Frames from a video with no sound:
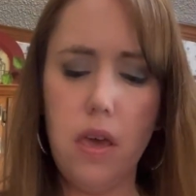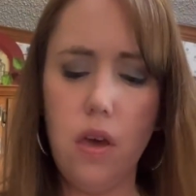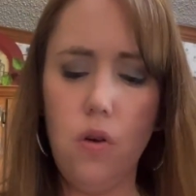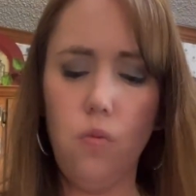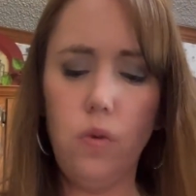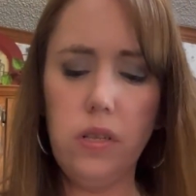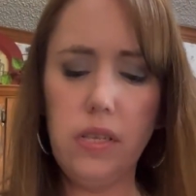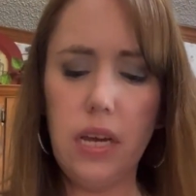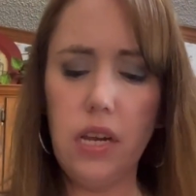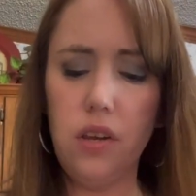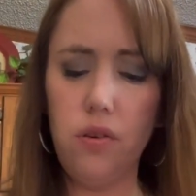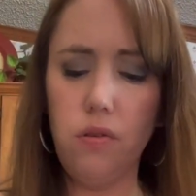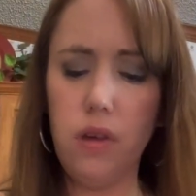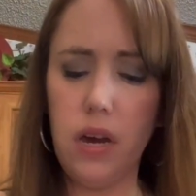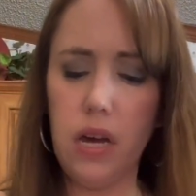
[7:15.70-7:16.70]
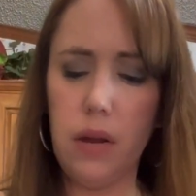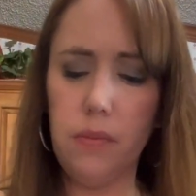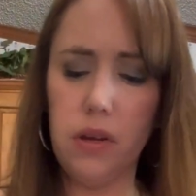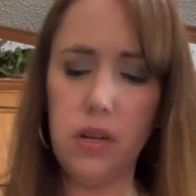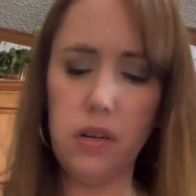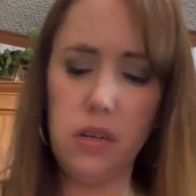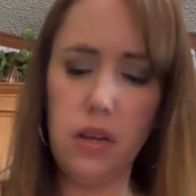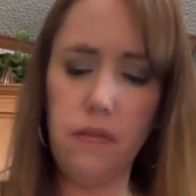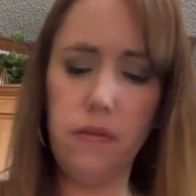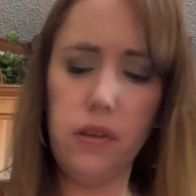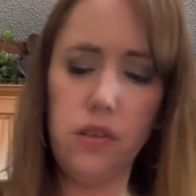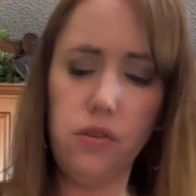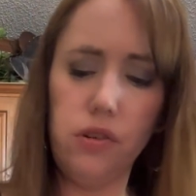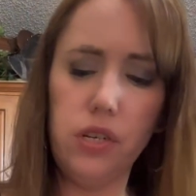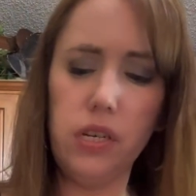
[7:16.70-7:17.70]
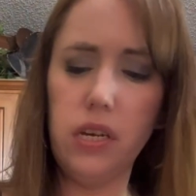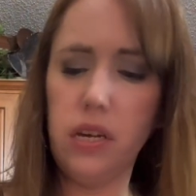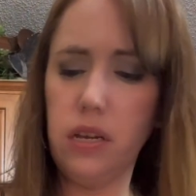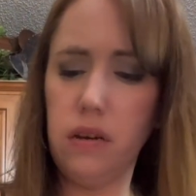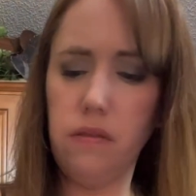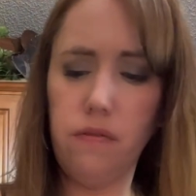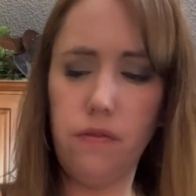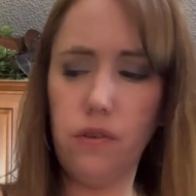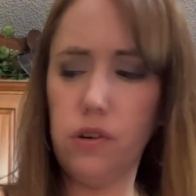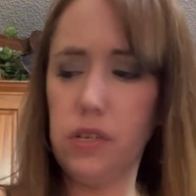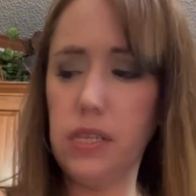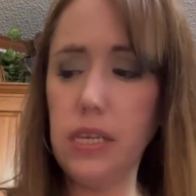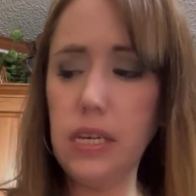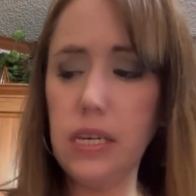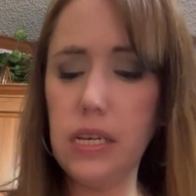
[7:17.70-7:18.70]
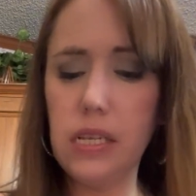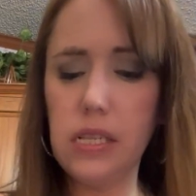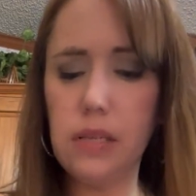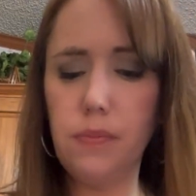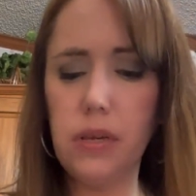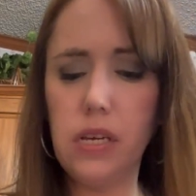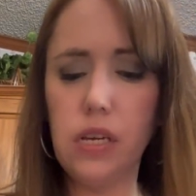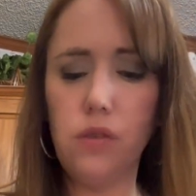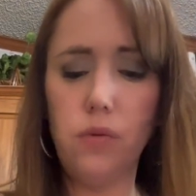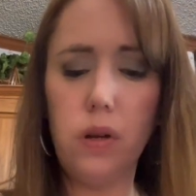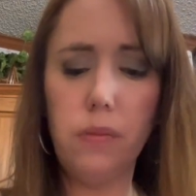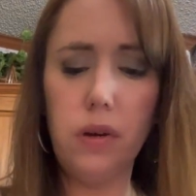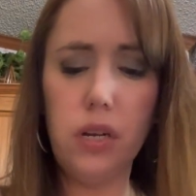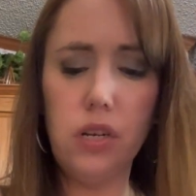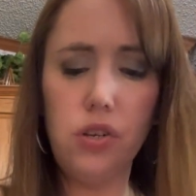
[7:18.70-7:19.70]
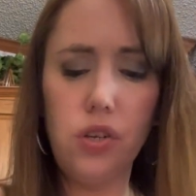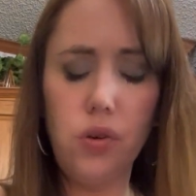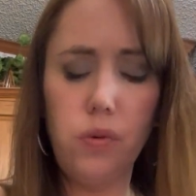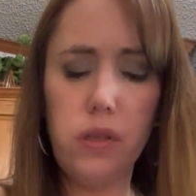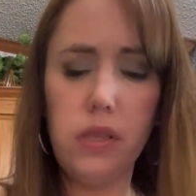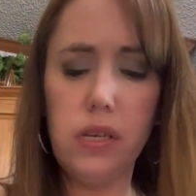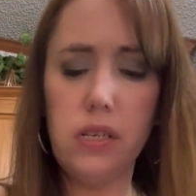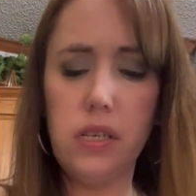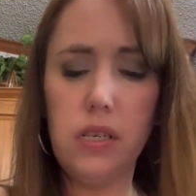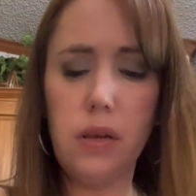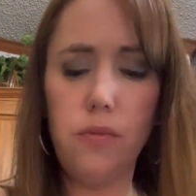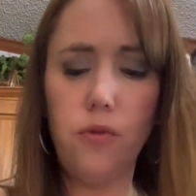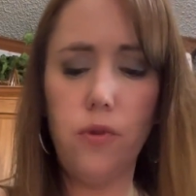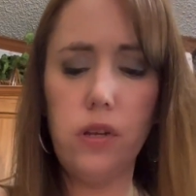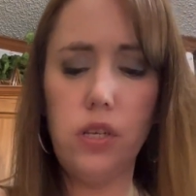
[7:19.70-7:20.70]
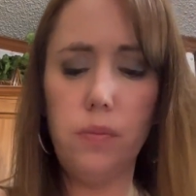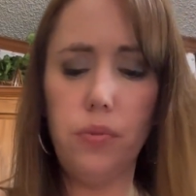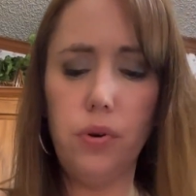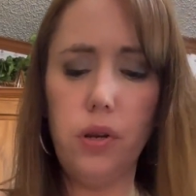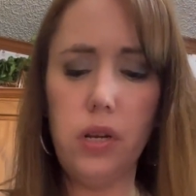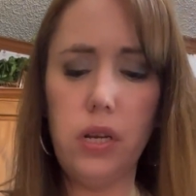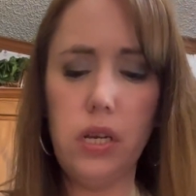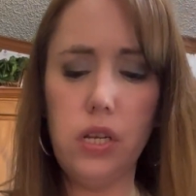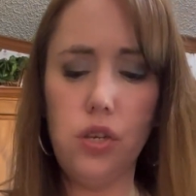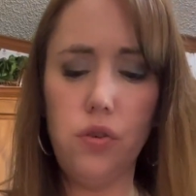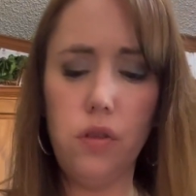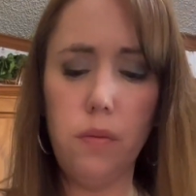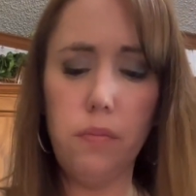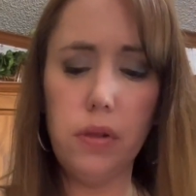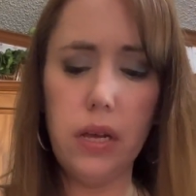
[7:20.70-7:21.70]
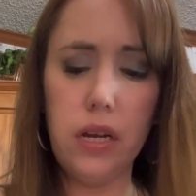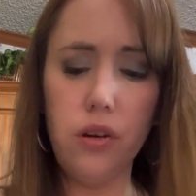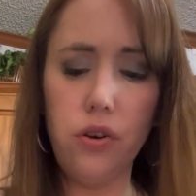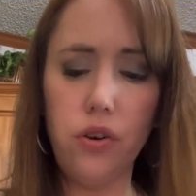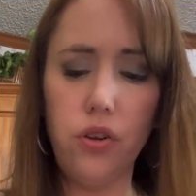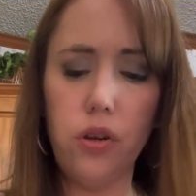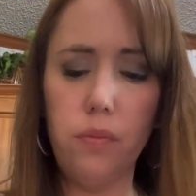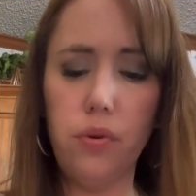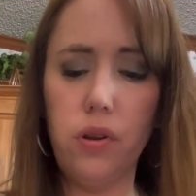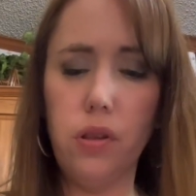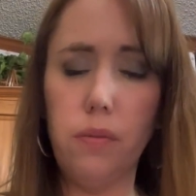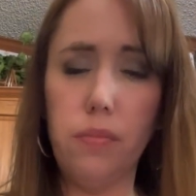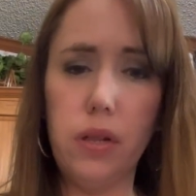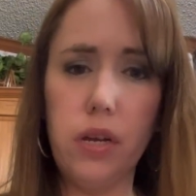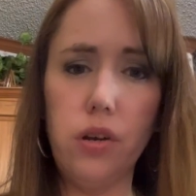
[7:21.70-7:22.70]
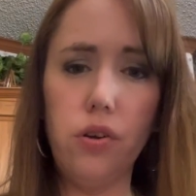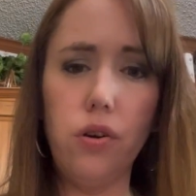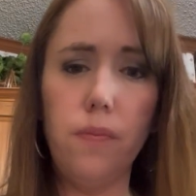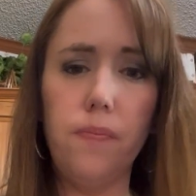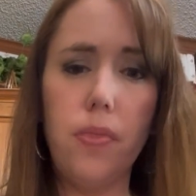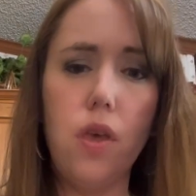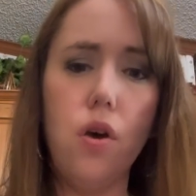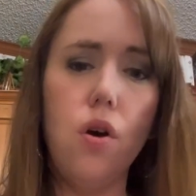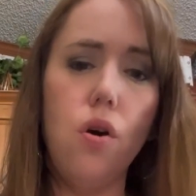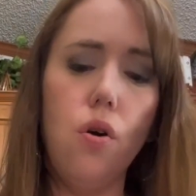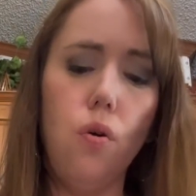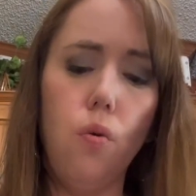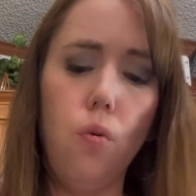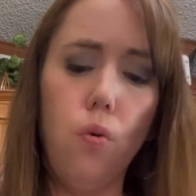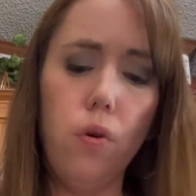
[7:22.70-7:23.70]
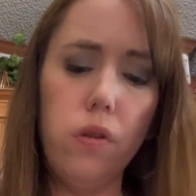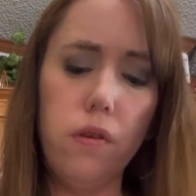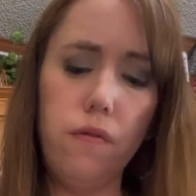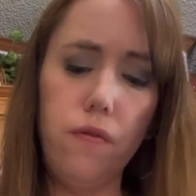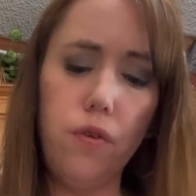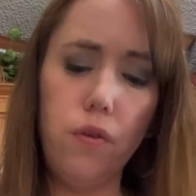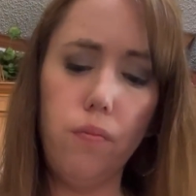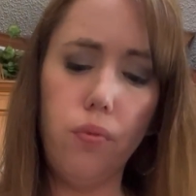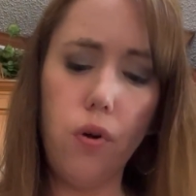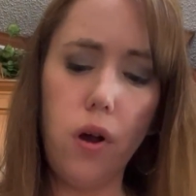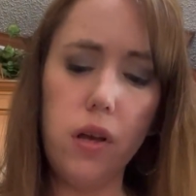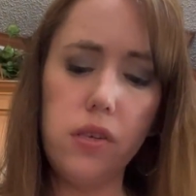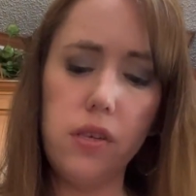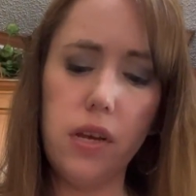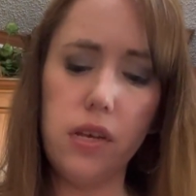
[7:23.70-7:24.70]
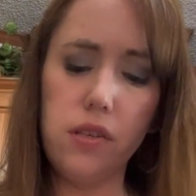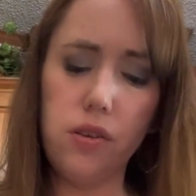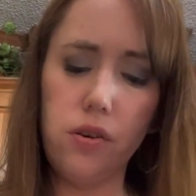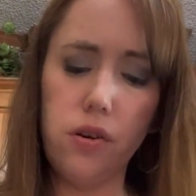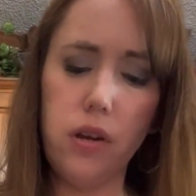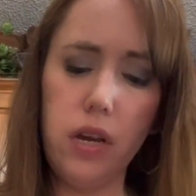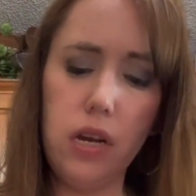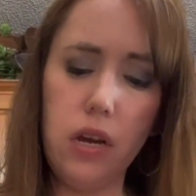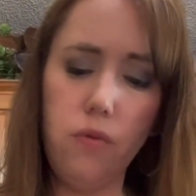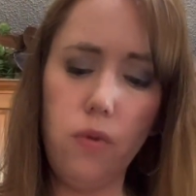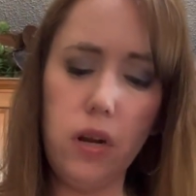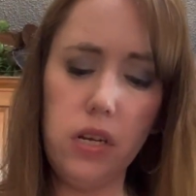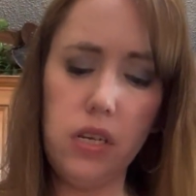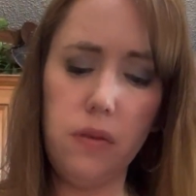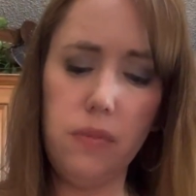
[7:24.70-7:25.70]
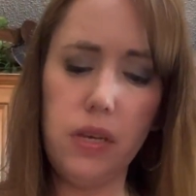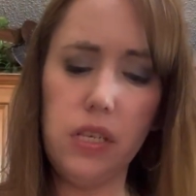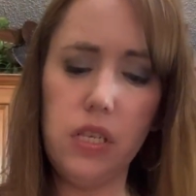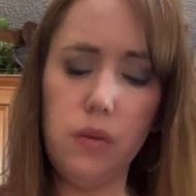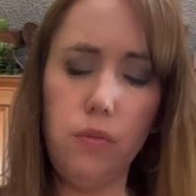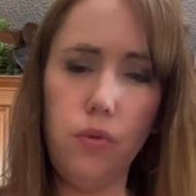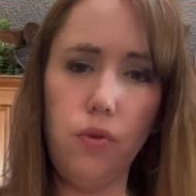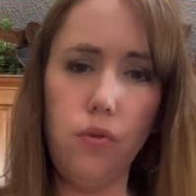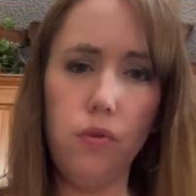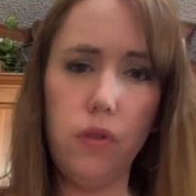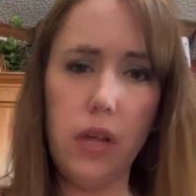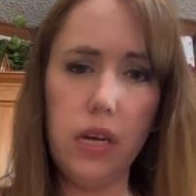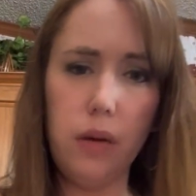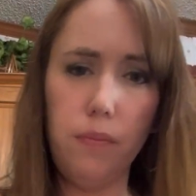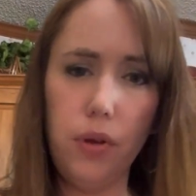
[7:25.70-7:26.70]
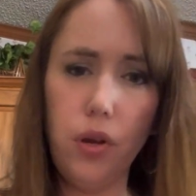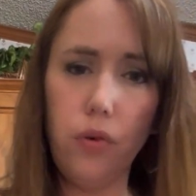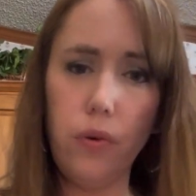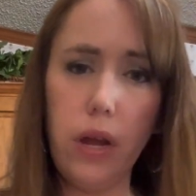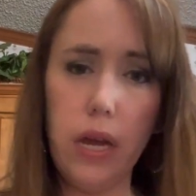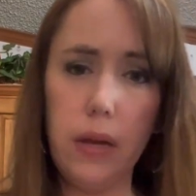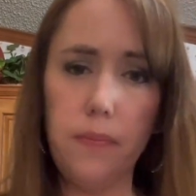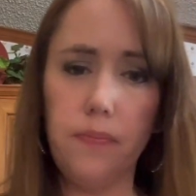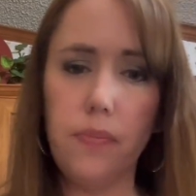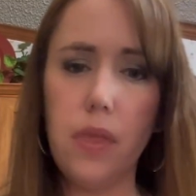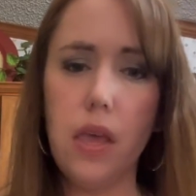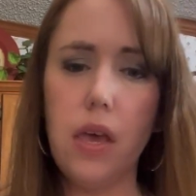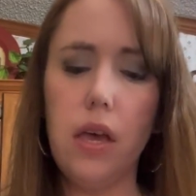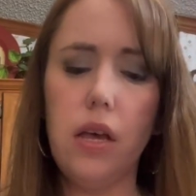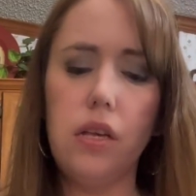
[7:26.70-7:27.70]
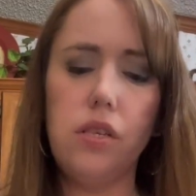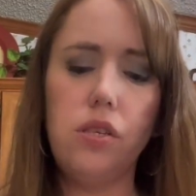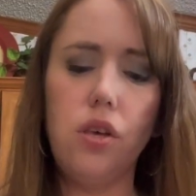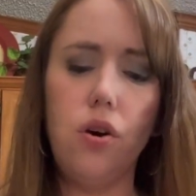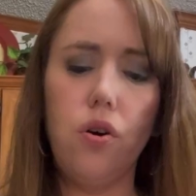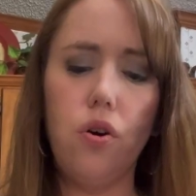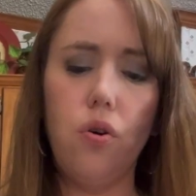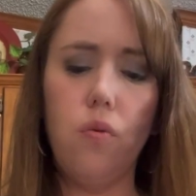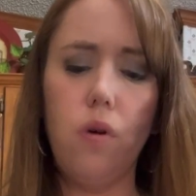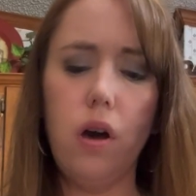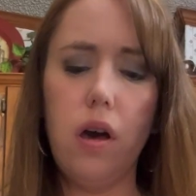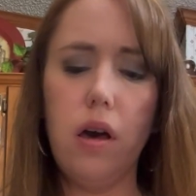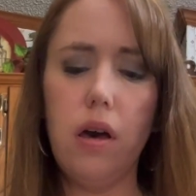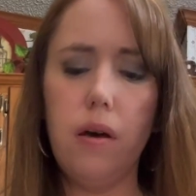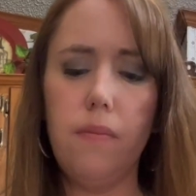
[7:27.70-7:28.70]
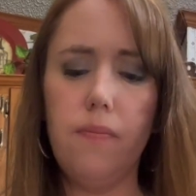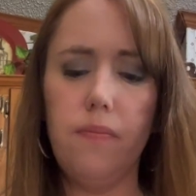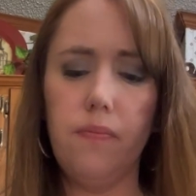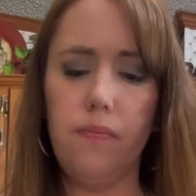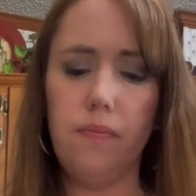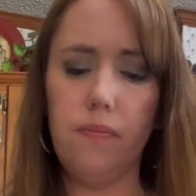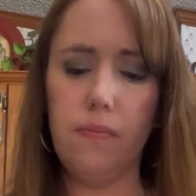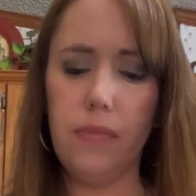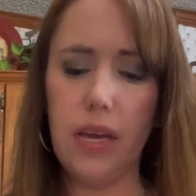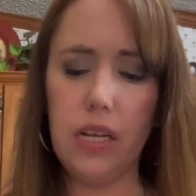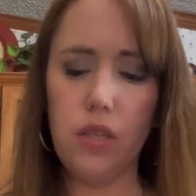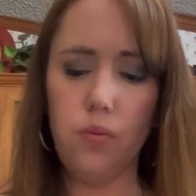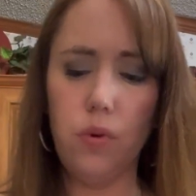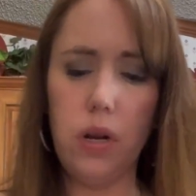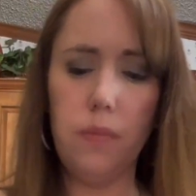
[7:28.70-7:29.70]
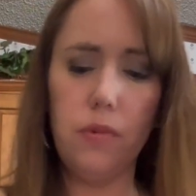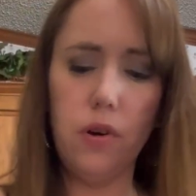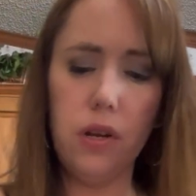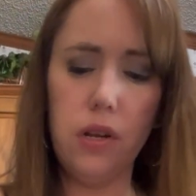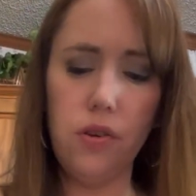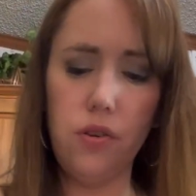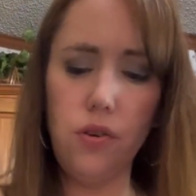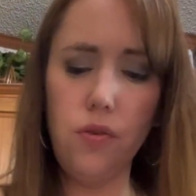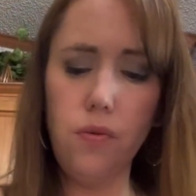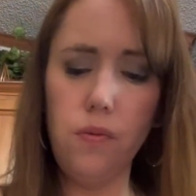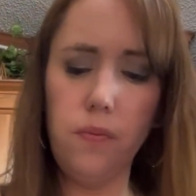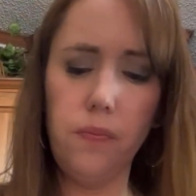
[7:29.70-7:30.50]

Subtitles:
Once I do that, I'm gonna definitely search again for seeds, because what I'm gonna do with this is I'm going to put it into the blender. You can put it in the blender or the food processor, and I want it to be smooth, like a puree. So that's what I'm gonna do.